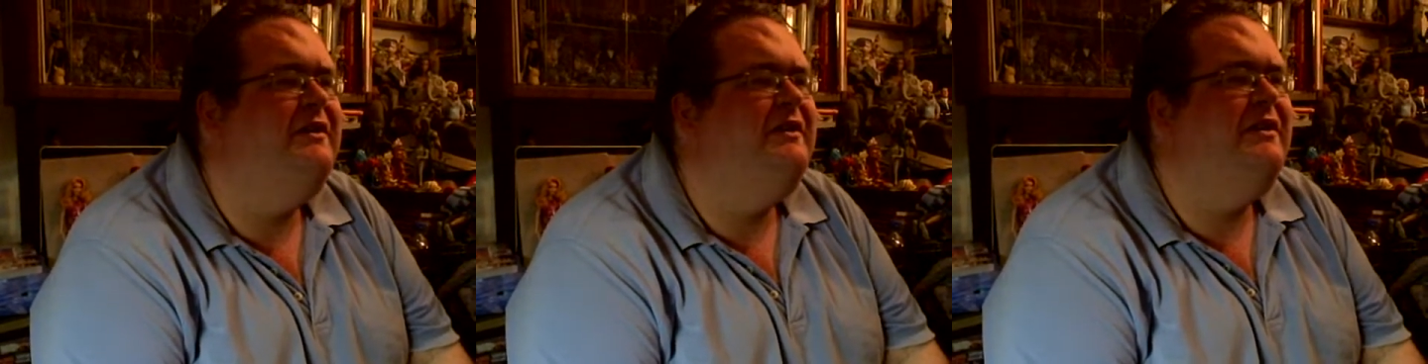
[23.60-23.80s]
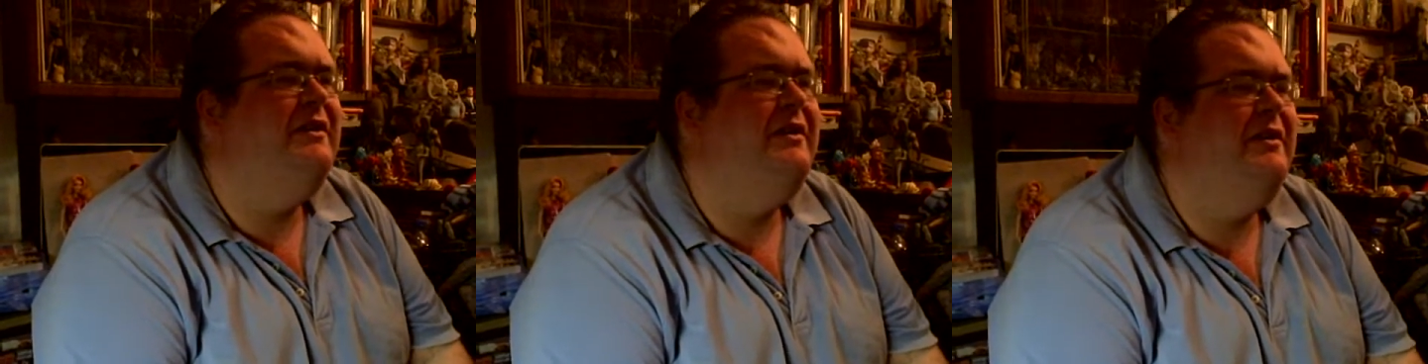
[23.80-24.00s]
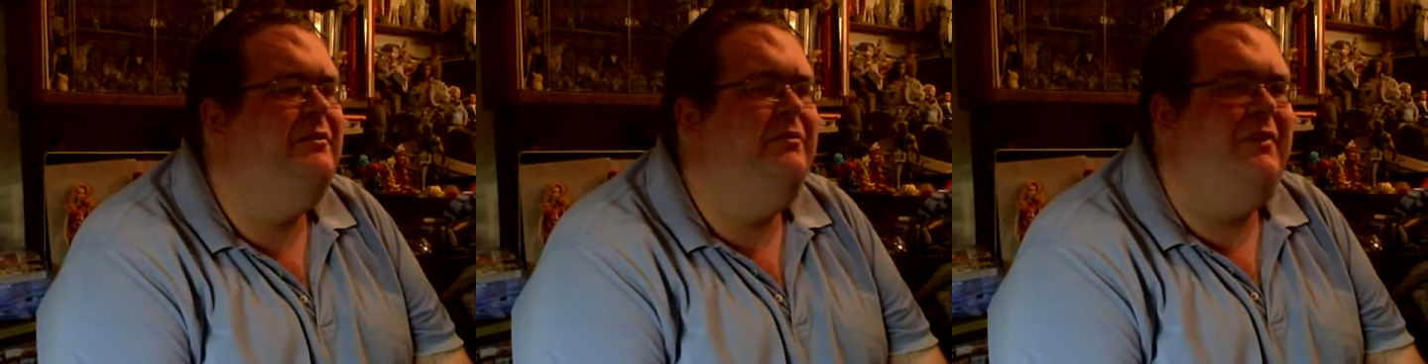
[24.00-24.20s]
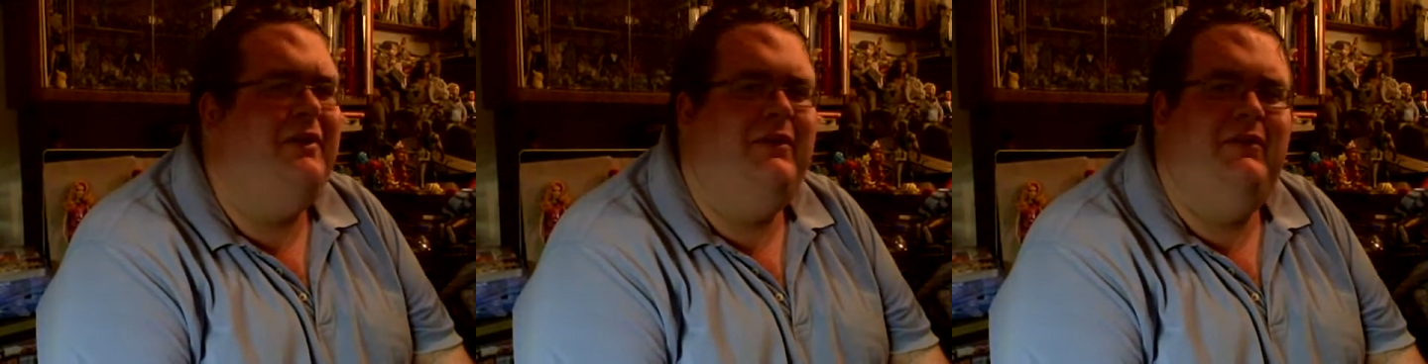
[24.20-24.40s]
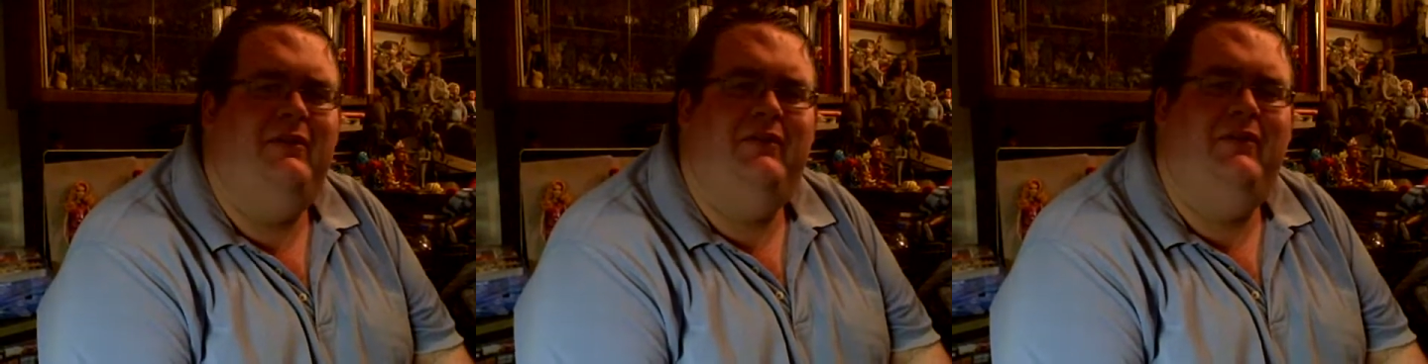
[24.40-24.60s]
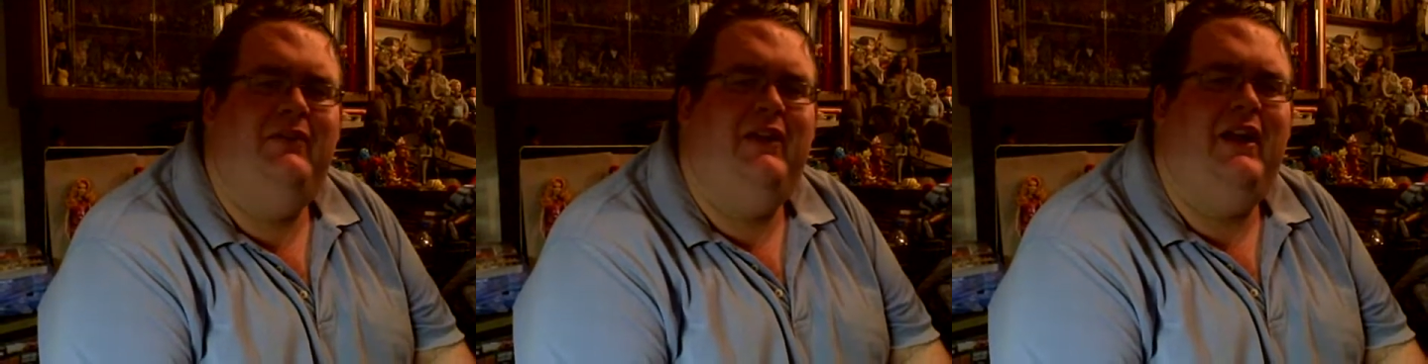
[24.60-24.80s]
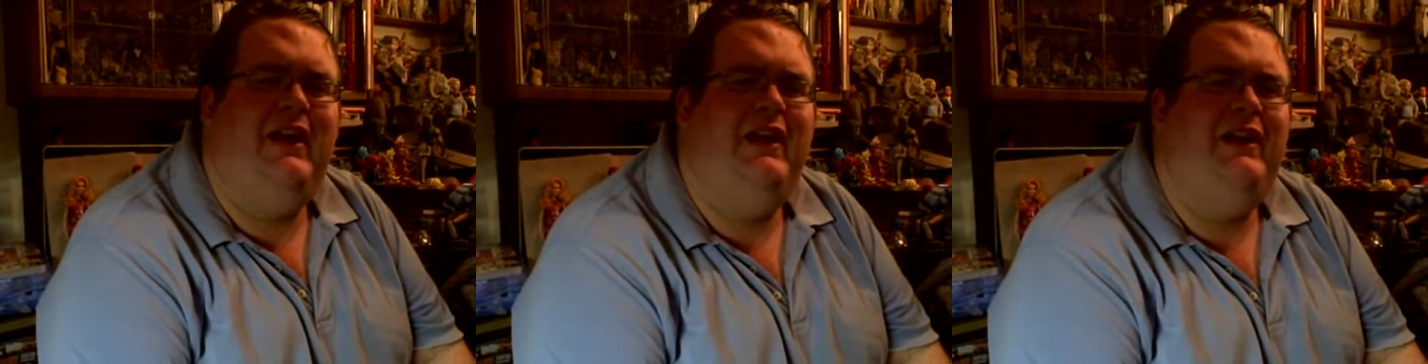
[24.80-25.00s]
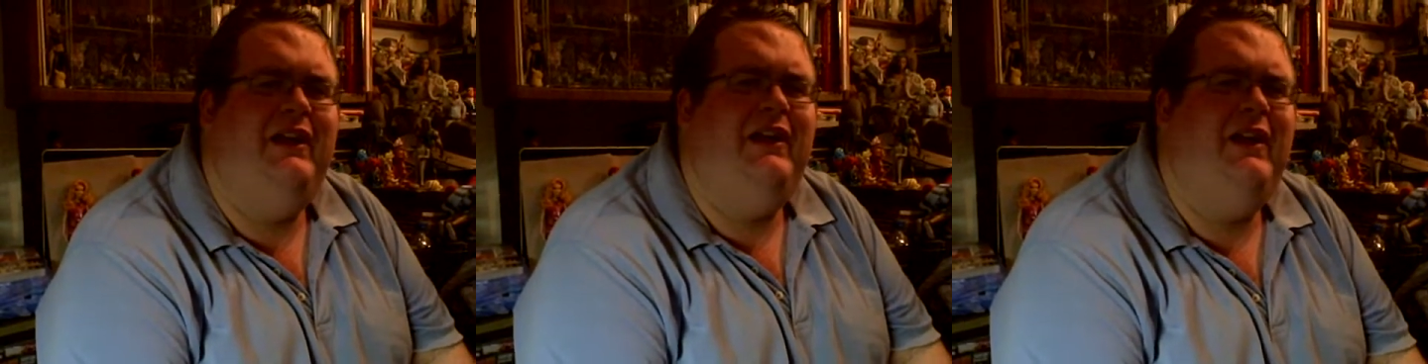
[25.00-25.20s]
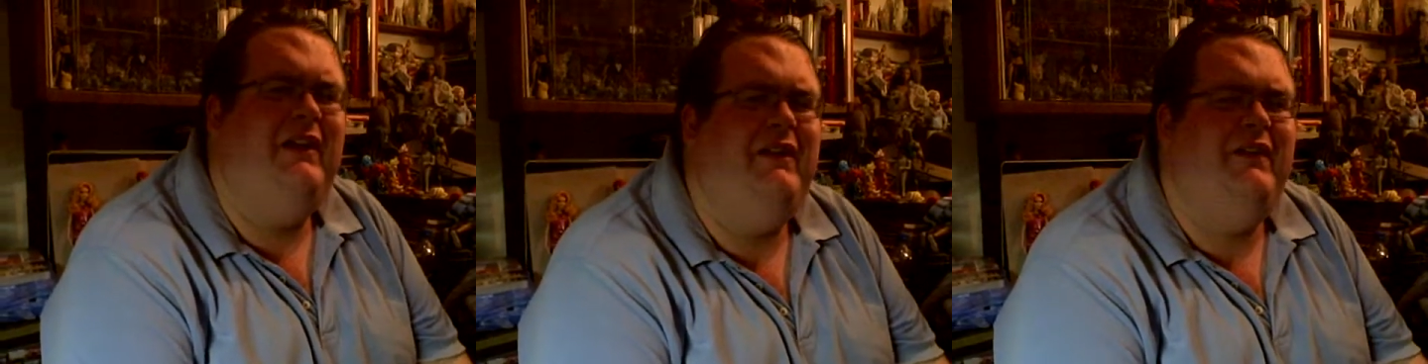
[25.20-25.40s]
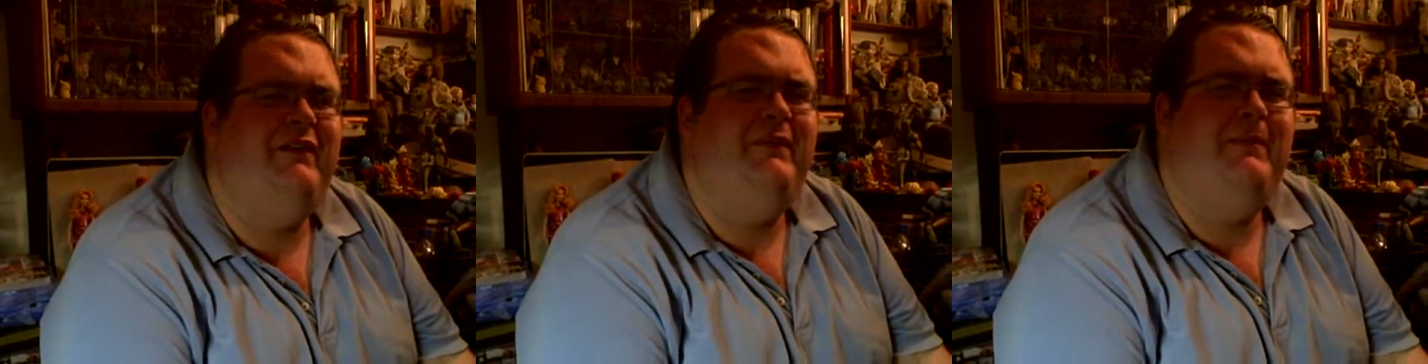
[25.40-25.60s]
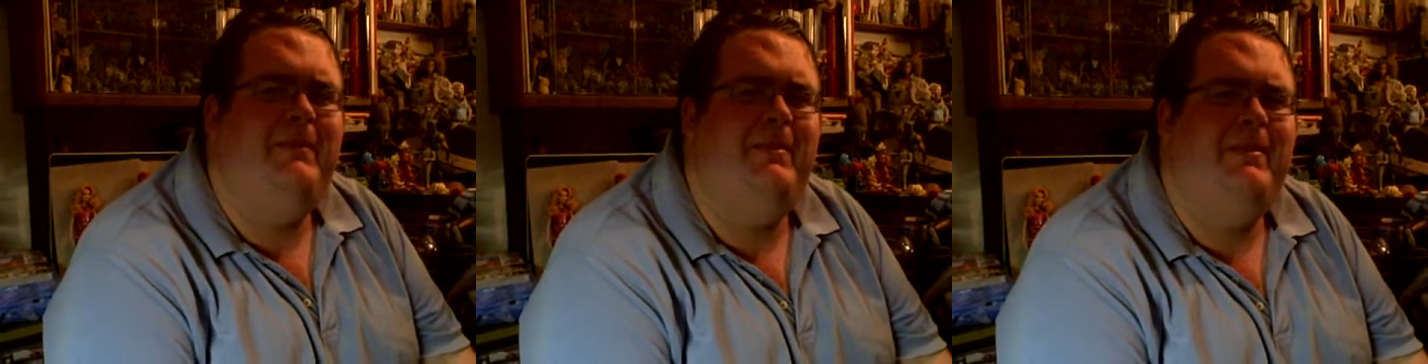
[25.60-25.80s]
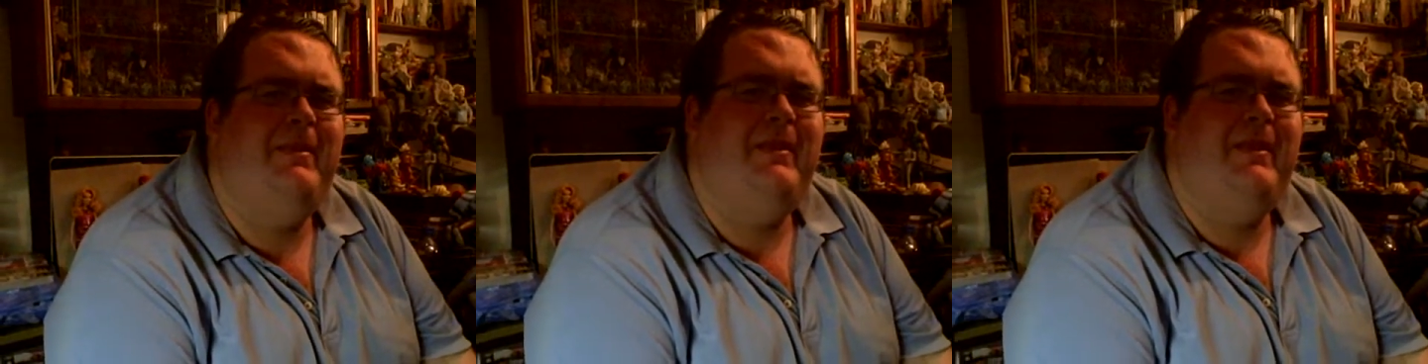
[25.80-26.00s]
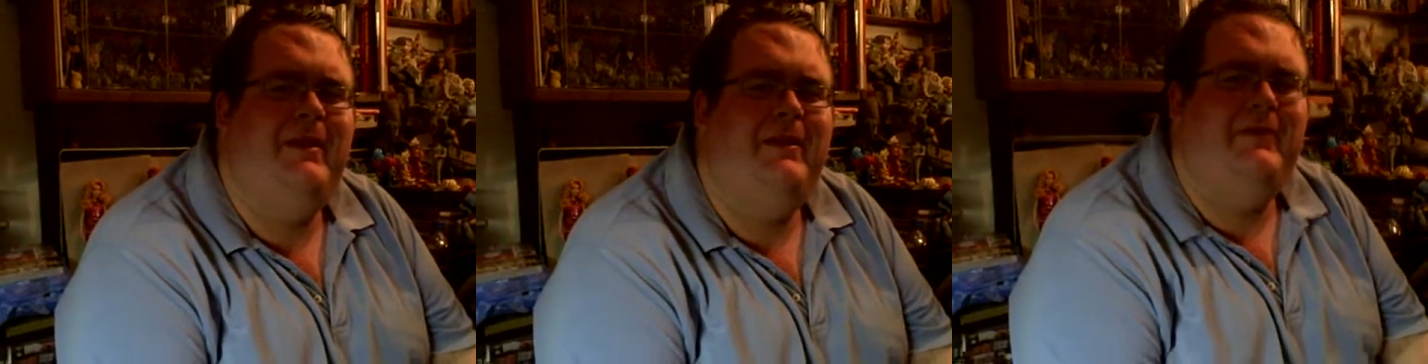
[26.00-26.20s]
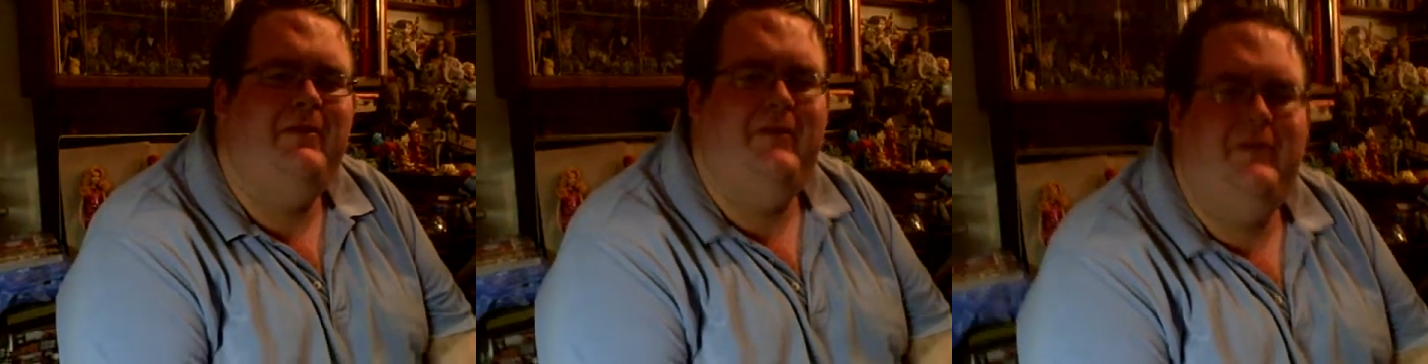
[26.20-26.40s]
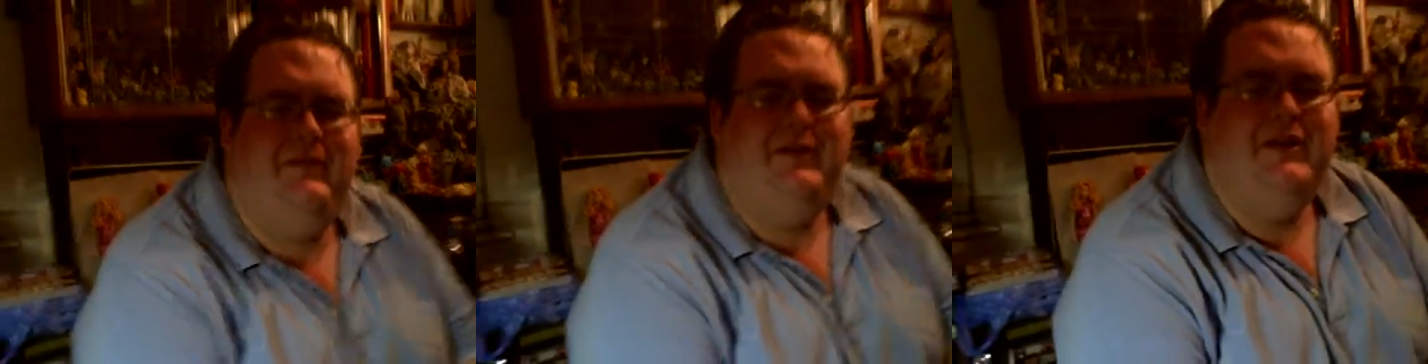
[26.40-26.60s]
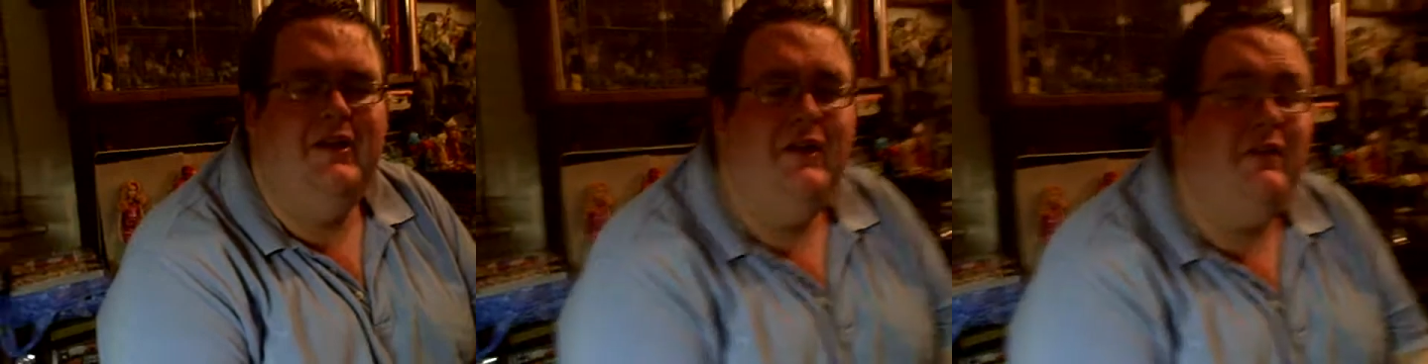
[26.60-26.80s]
You do know. Even if you have to roll a d20.